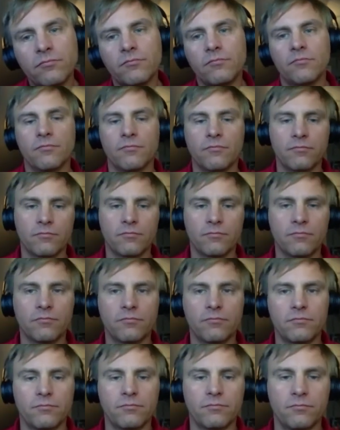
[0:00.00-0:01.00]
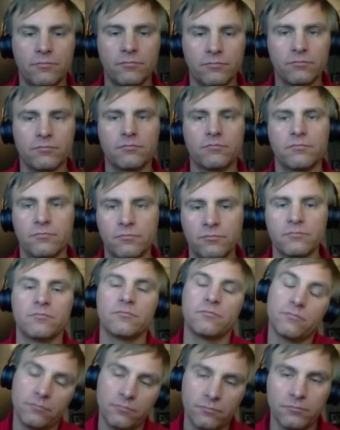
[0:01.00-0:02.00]

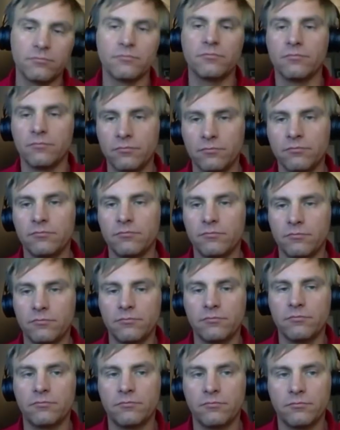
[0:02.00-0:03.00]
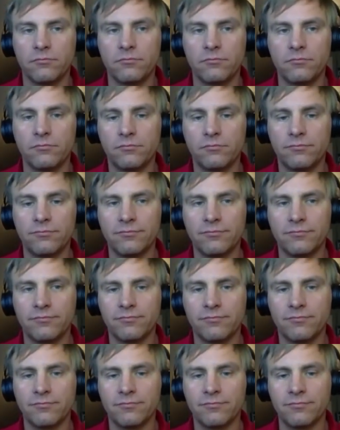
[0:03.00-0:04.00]

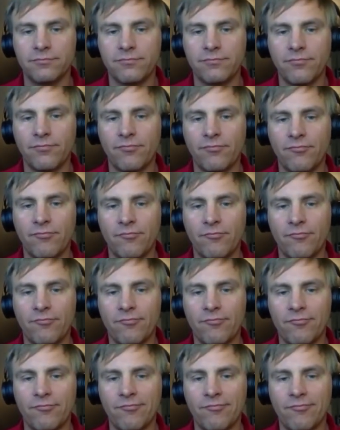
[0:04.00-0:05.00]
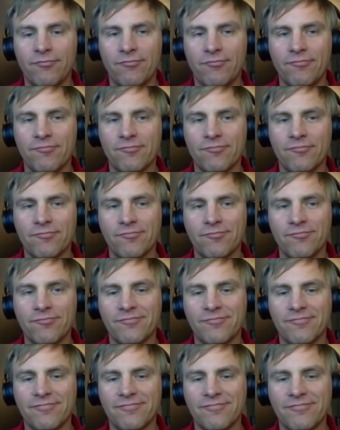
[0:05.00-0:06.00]

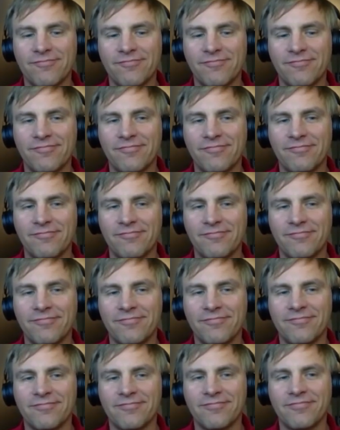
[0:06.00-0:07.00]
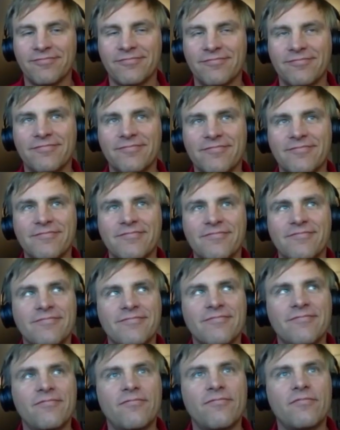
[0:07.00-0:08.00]
No words are spoken by the person on screen.